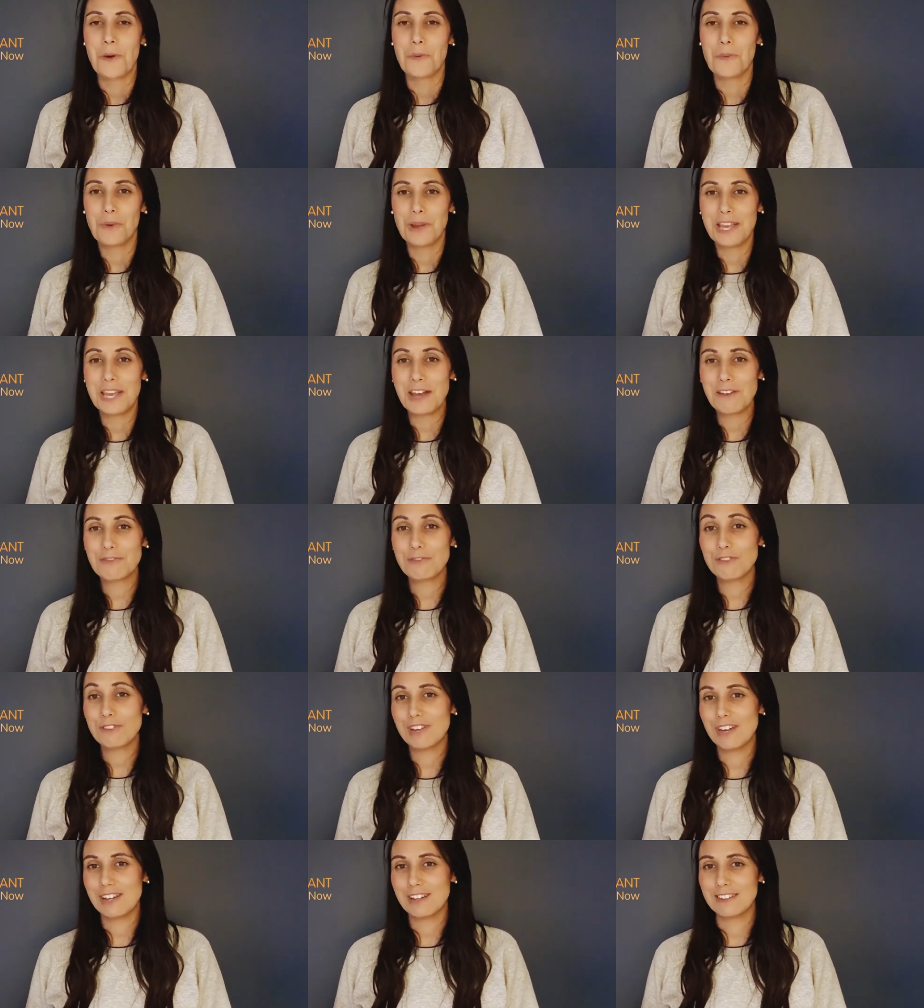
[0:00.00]
We have
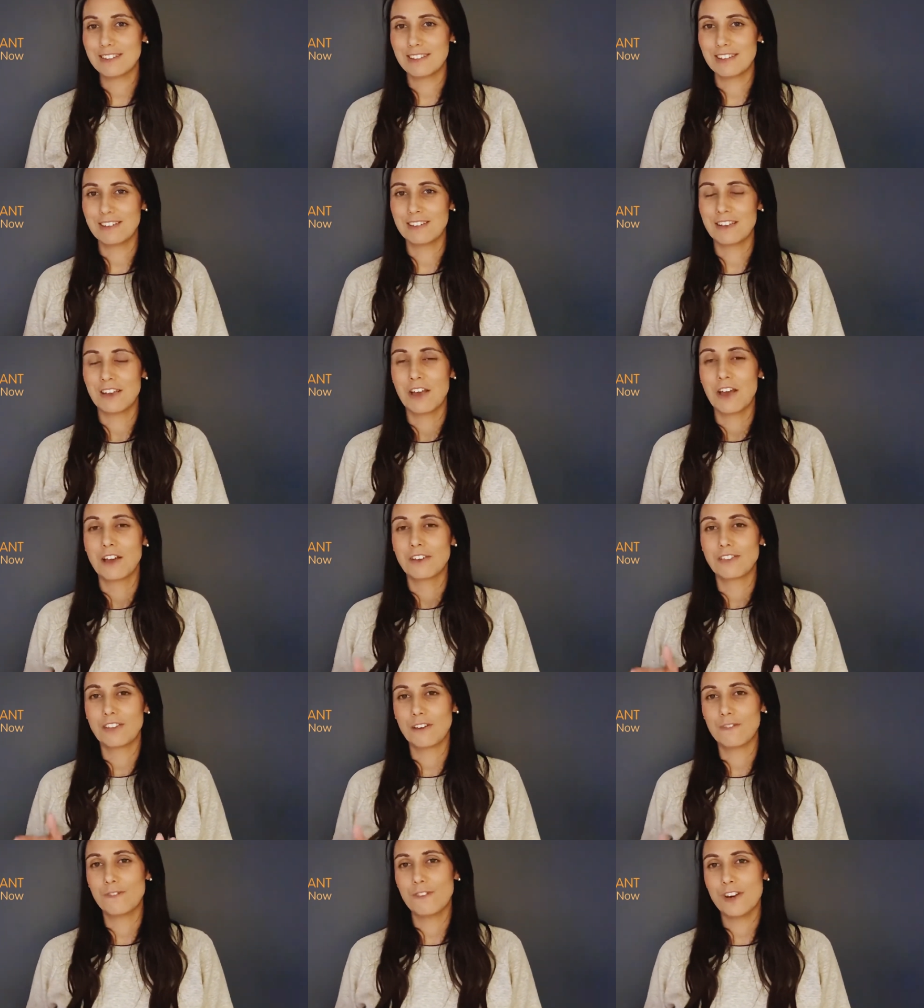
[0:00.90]
created
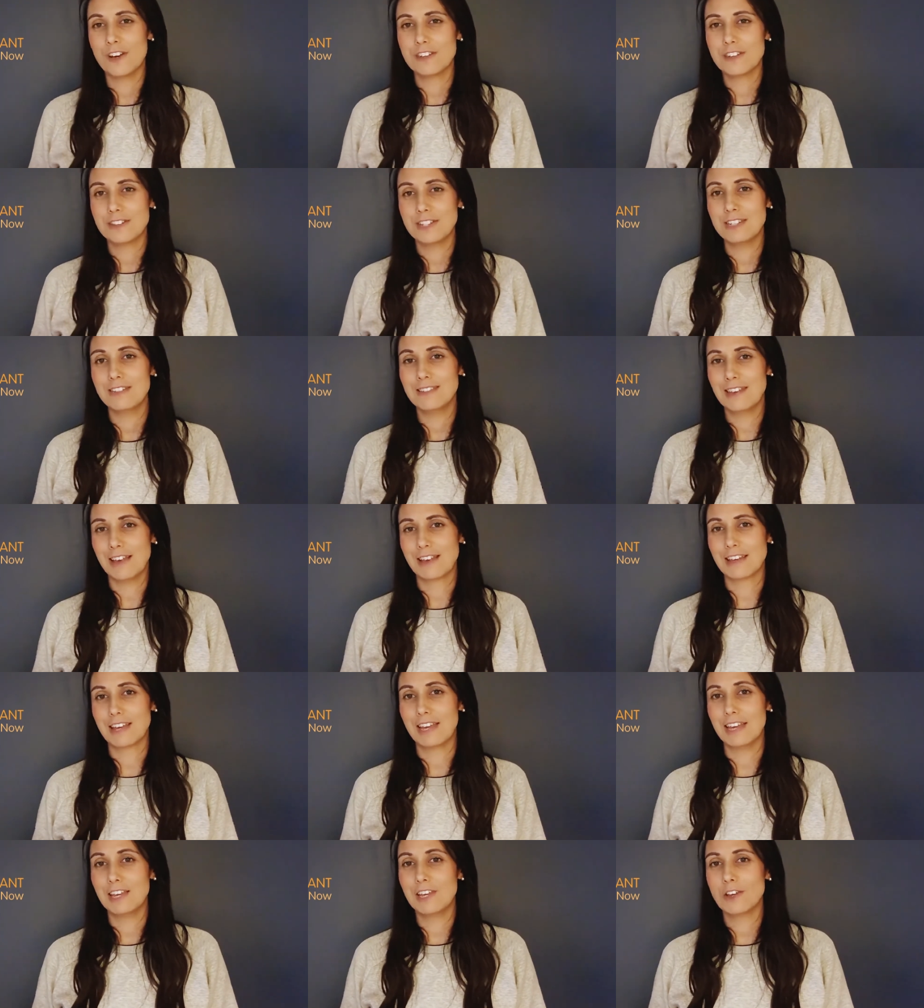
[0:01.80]
Diversity Deck
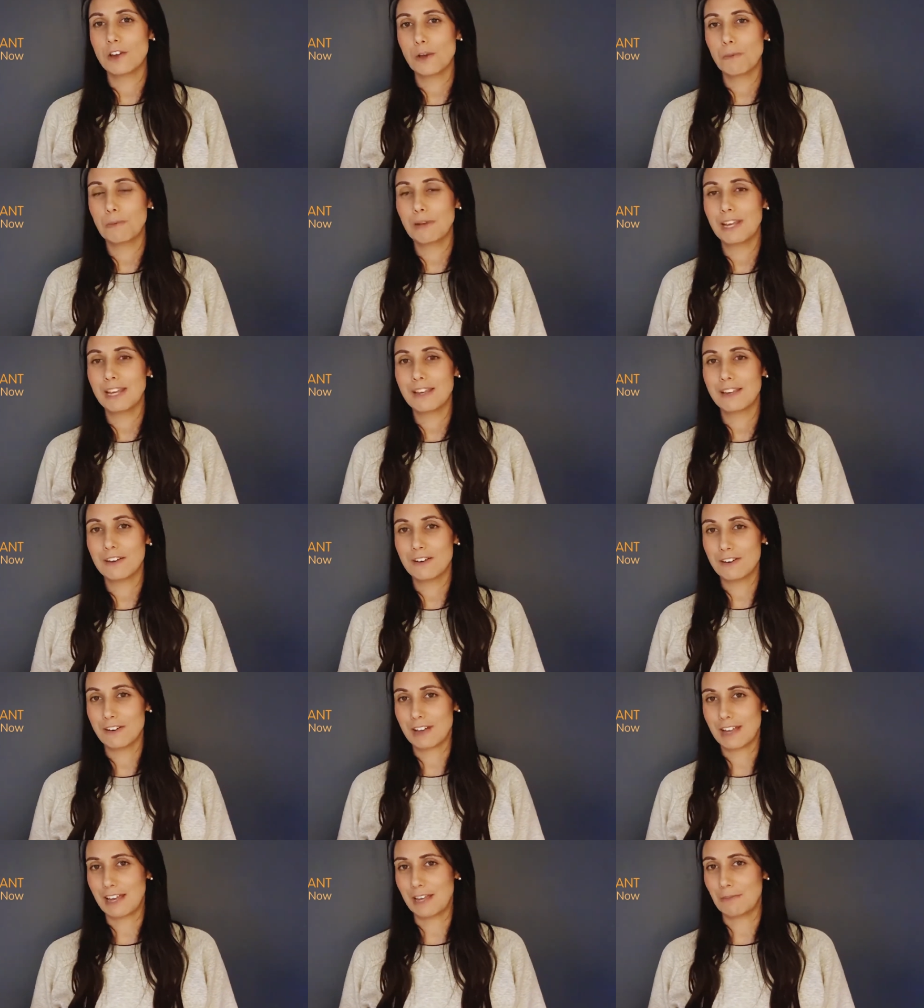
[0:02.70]
EcoPlay
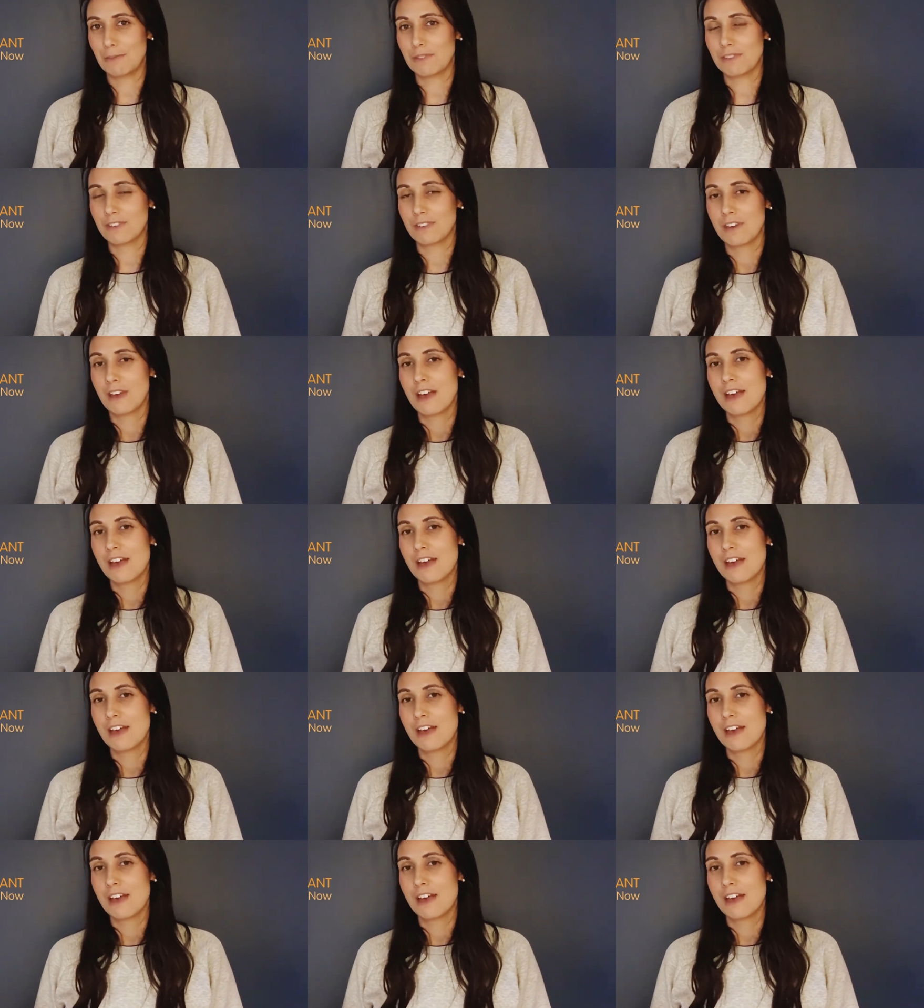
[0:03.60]
card games,